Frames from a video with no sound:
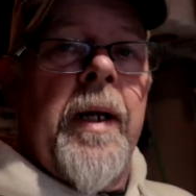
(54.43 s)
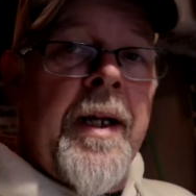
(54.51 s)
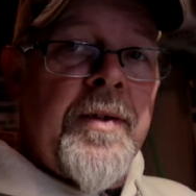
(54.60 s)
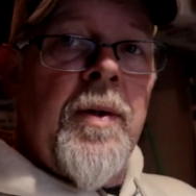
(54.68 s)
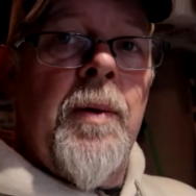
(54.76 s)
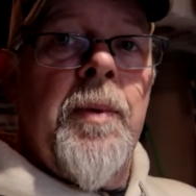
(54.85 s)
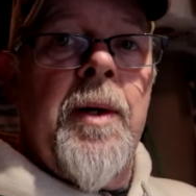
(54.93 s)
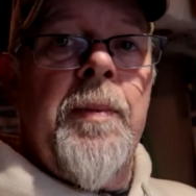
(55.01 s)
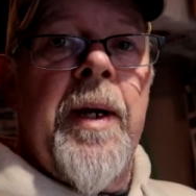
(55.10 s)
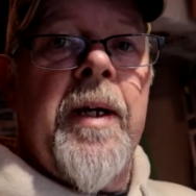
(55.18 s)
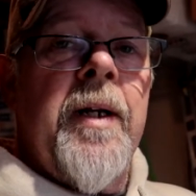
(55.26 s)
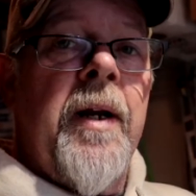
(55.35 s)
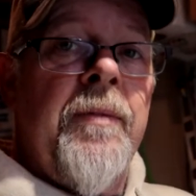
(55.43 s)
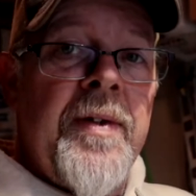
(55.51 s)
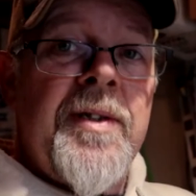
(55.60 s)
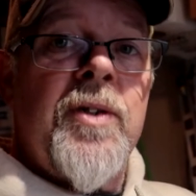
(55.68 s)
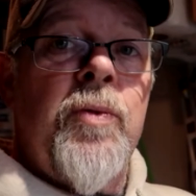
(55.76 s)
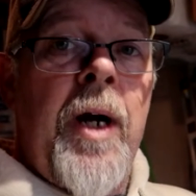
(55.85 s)
that's what I'm going to make it out of,
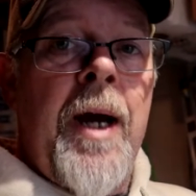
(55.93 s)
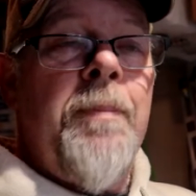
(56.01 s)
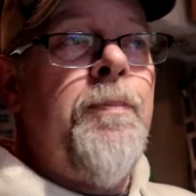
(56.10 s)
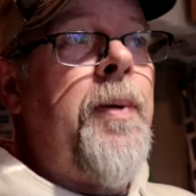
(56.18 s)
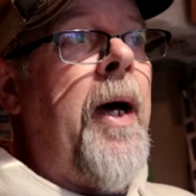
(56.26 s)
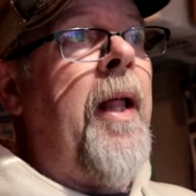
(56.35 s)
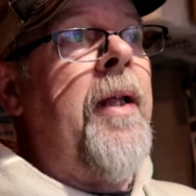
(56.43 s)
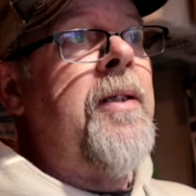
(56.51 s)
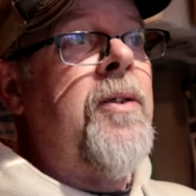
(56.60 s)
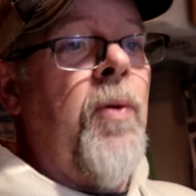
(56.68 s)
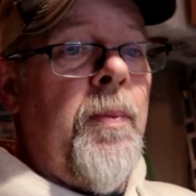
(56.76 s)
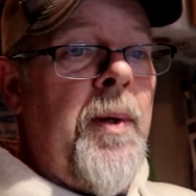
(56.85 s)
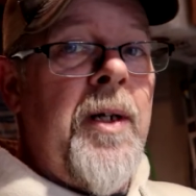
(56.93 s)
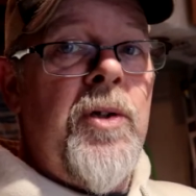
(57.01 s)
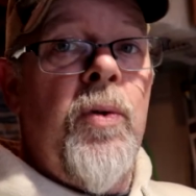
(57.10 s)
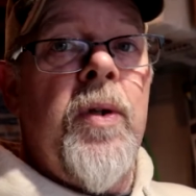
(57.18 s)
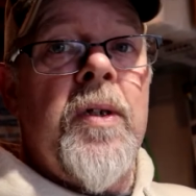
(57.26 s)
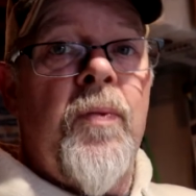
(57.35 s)
is scrap pallets. So I'm going to
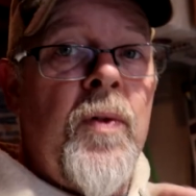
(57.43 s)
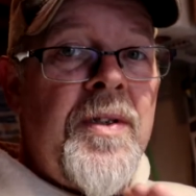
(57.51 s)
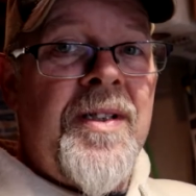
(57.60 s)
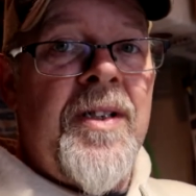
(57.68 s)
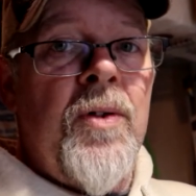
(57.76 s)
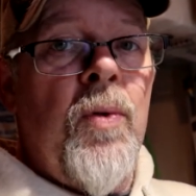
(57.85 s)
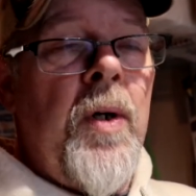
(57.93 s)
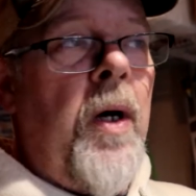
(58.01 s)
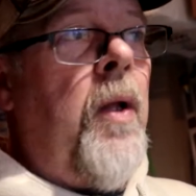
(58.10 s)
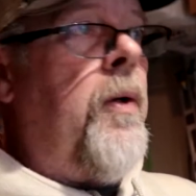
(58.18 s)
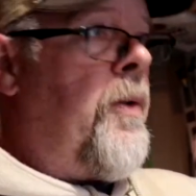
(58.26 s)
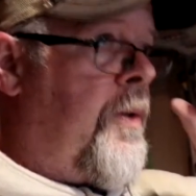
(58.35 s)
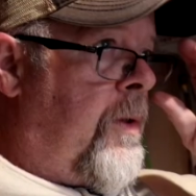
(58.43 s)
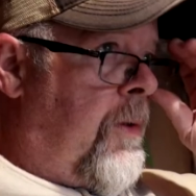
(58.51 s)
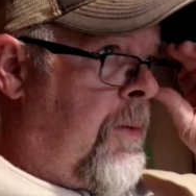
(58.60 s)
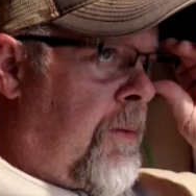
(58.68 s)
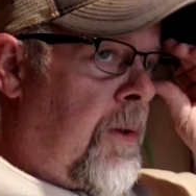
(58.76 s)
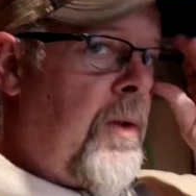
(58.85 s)
do this for $0.
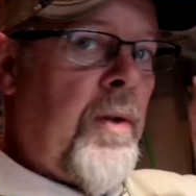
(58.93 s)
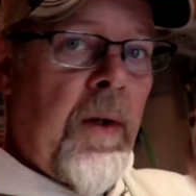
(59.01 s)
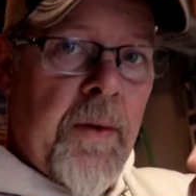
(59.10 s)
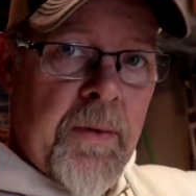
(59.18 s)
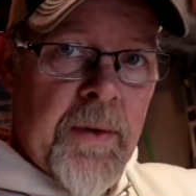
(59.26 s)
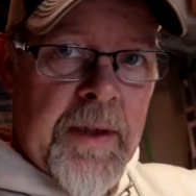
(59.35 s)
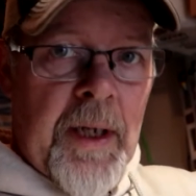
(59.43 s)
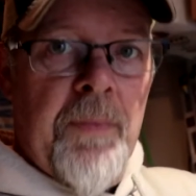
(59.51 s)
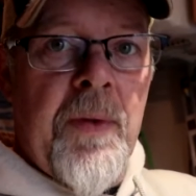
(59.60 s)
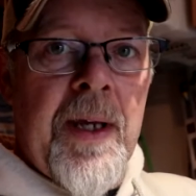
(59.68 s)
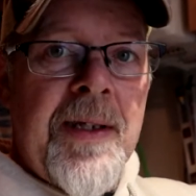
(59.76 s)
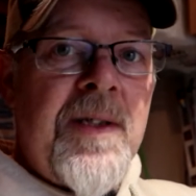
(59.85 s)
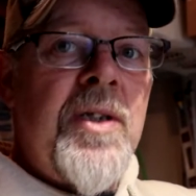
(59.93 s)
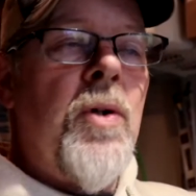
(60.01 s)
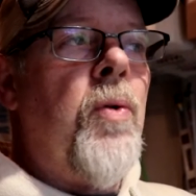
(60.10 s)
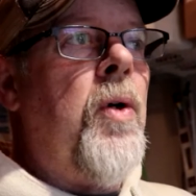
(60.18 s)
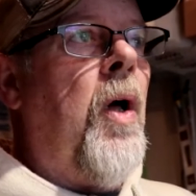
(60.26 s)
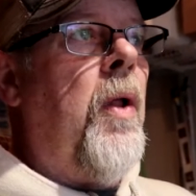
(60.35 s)
So you can all do the same thing,
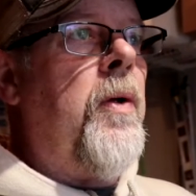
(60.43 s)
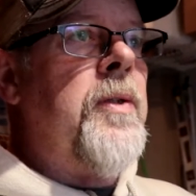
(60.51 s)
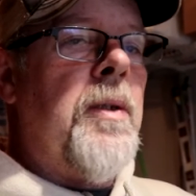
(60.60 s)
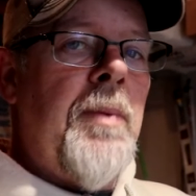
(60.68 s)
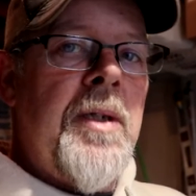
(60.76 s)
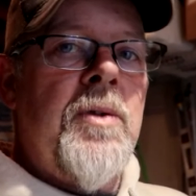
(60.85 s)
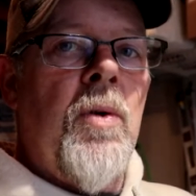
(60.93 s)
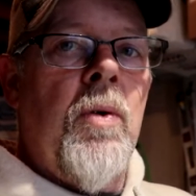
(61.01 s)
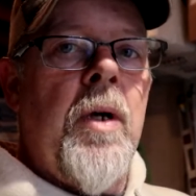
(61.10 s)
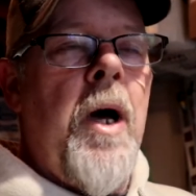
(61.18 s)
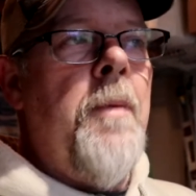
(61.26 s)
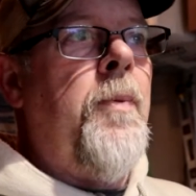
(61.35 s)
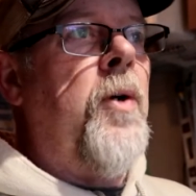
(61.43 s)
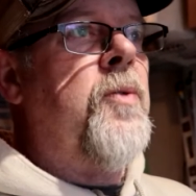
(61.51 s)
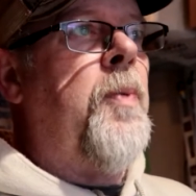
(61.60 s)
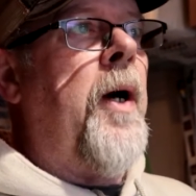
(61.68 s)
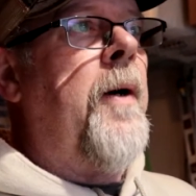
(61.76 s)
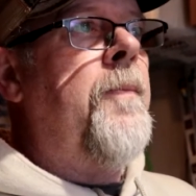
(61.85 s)
$0 and make your own
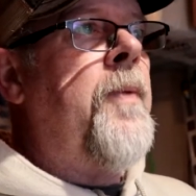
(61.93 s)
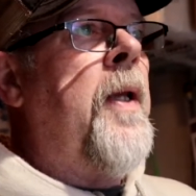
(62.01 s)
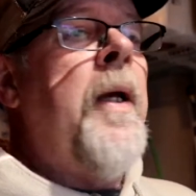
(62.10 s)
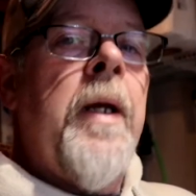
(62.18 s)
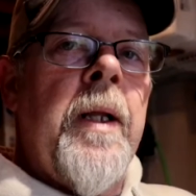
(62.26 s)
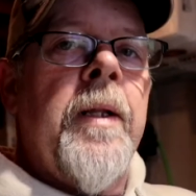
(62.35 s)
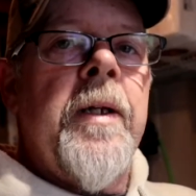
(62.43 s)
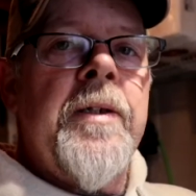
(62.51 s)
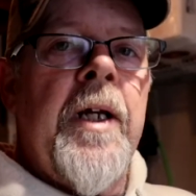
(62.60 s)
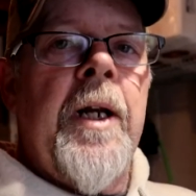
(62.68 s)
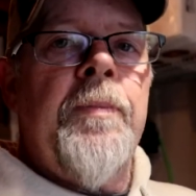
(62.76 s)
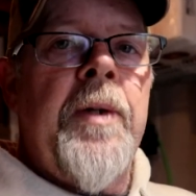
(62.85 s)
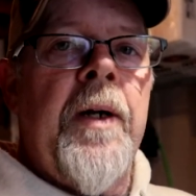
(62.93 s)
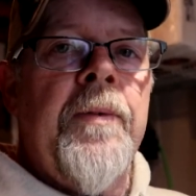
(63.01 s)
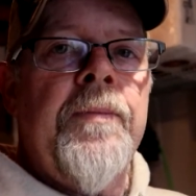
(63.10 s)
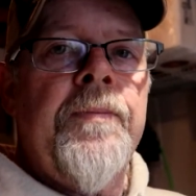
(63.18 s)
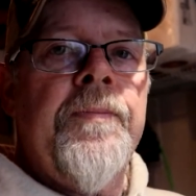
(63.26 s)
compost pile. Let's head uptown.